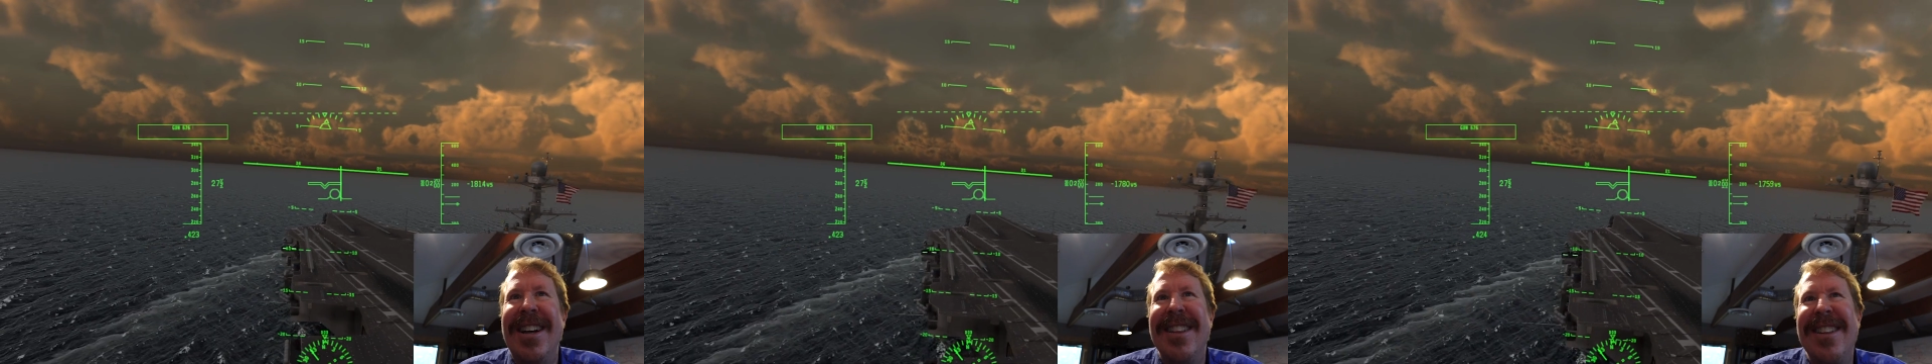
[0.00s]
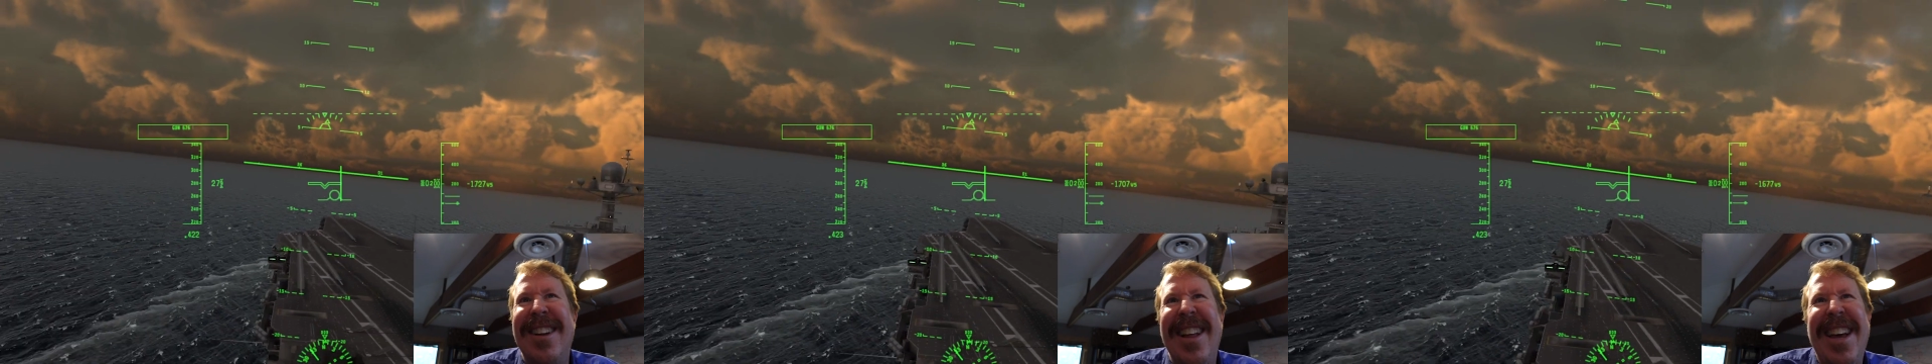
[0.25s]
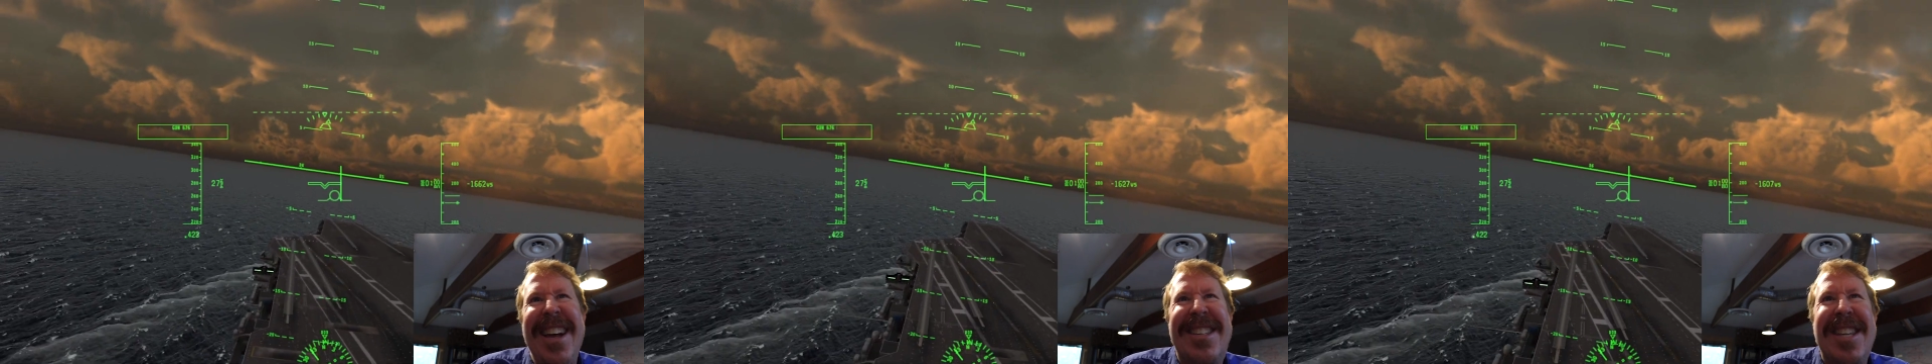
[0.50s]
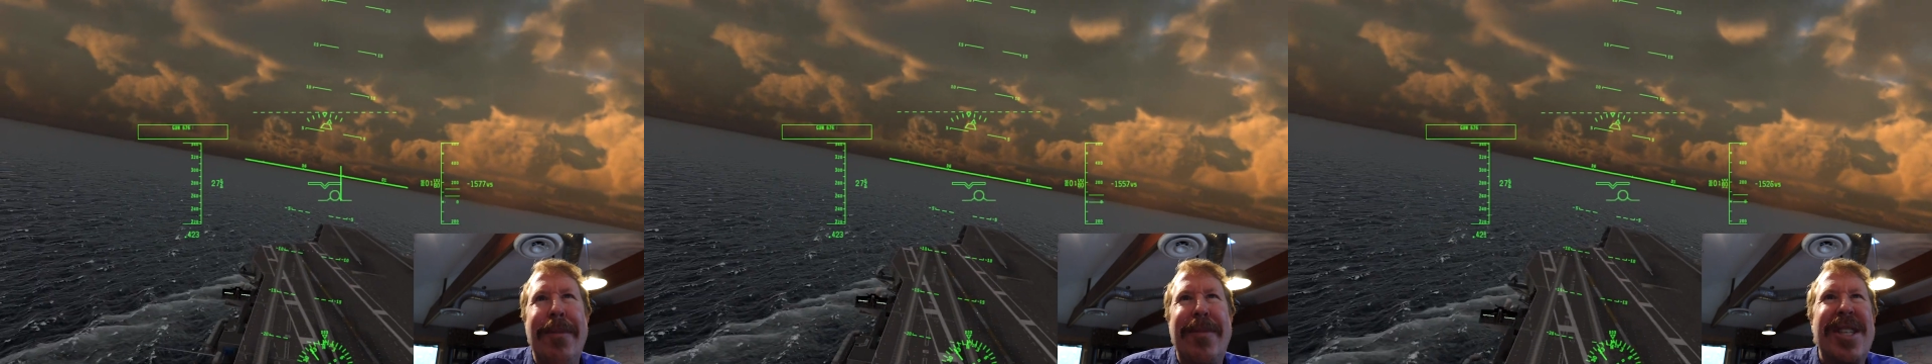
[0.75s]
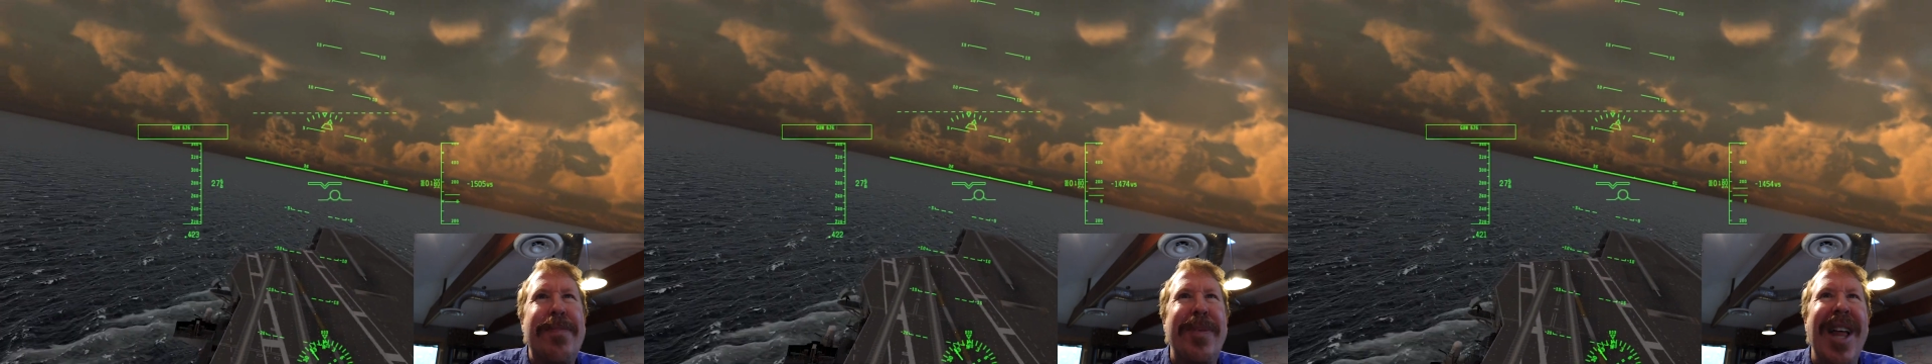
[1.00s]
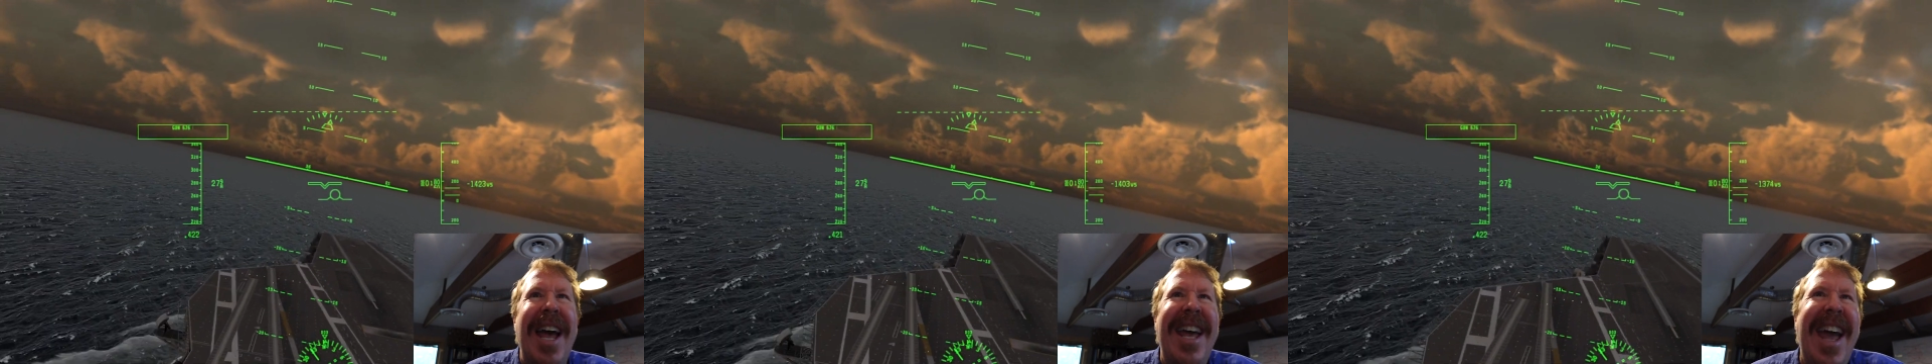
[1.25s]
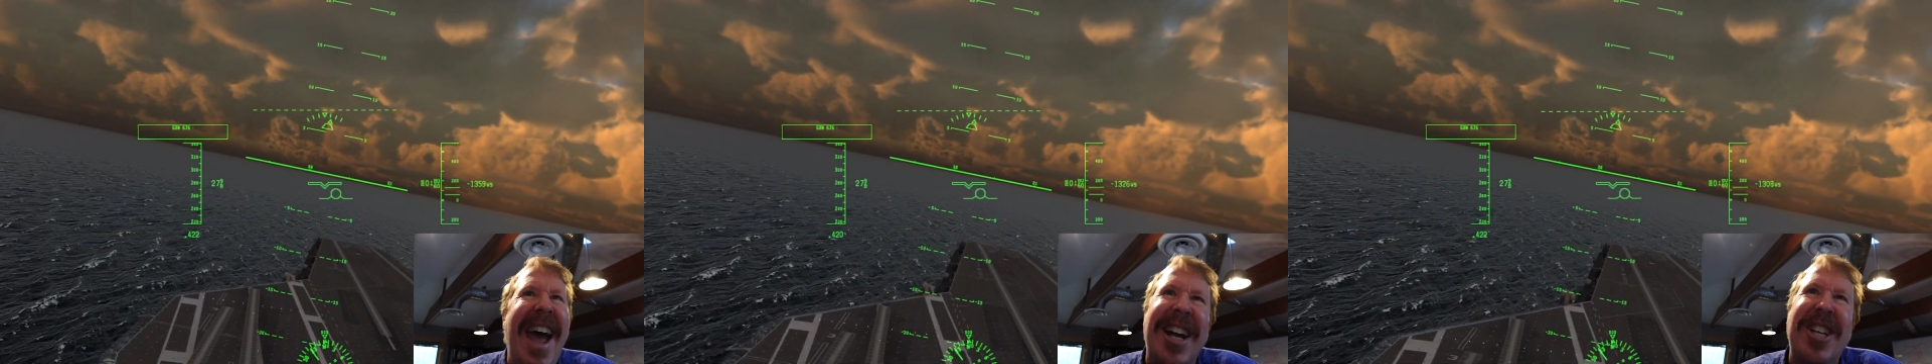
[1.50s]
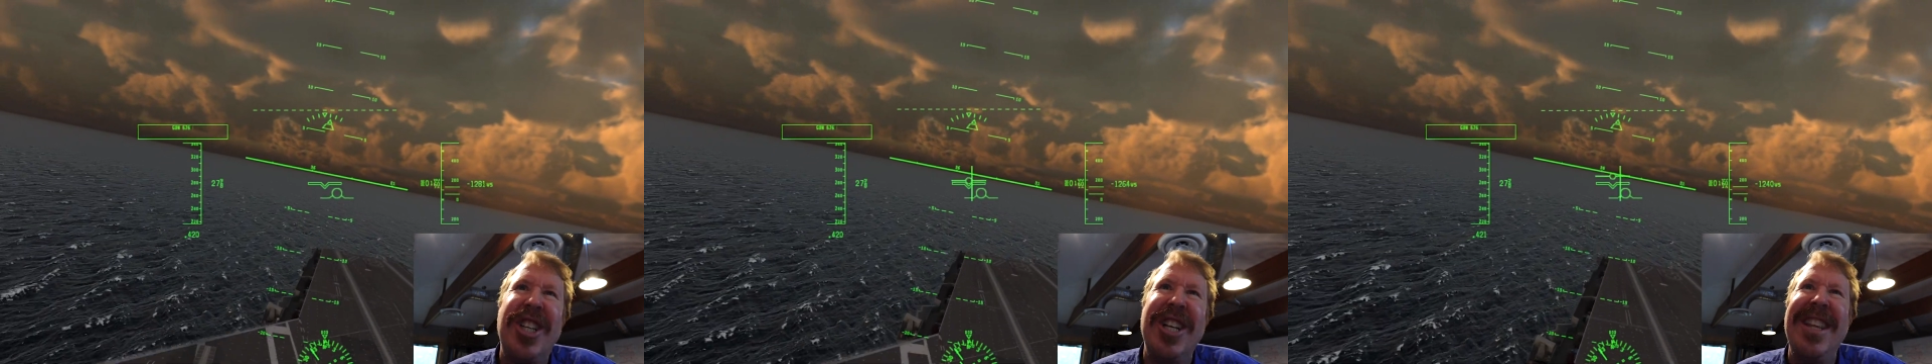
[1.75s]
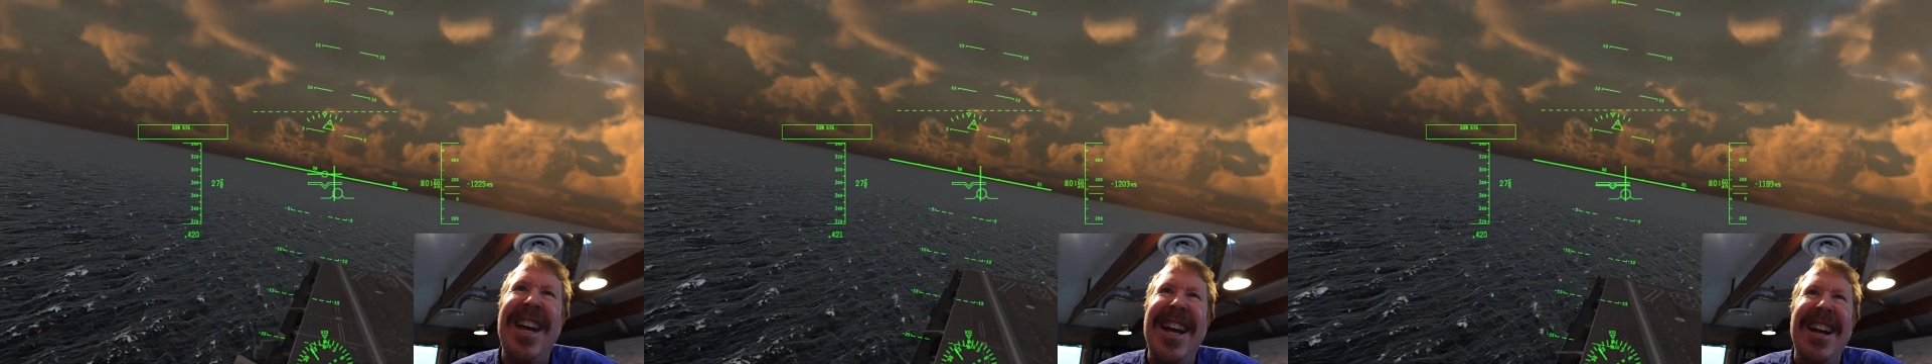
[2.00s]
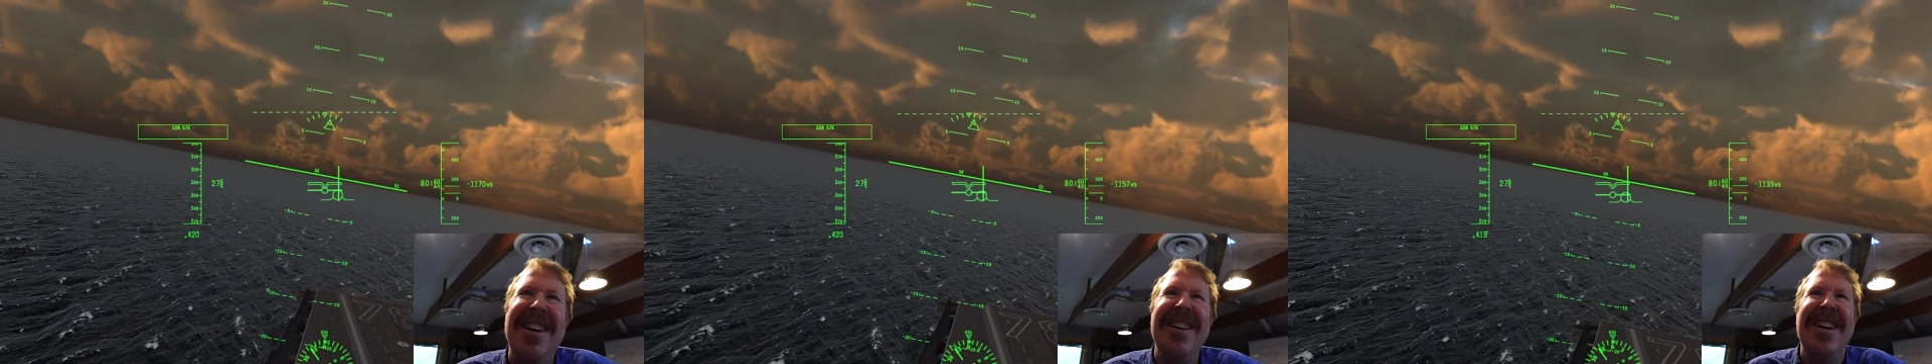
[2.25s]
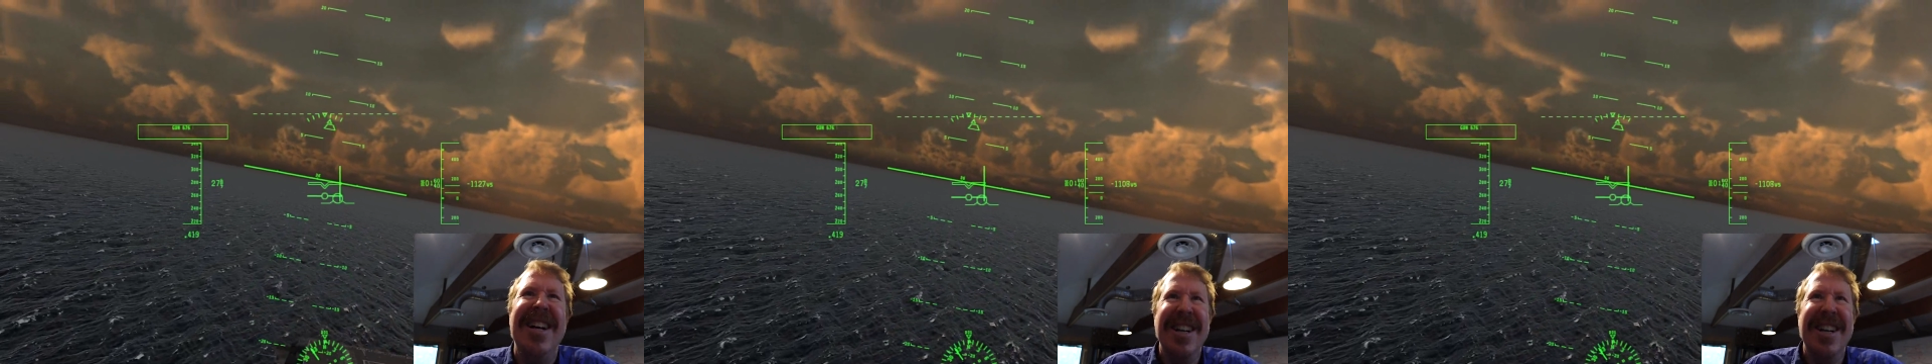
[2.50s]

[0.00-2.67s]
a little heads-up display action there.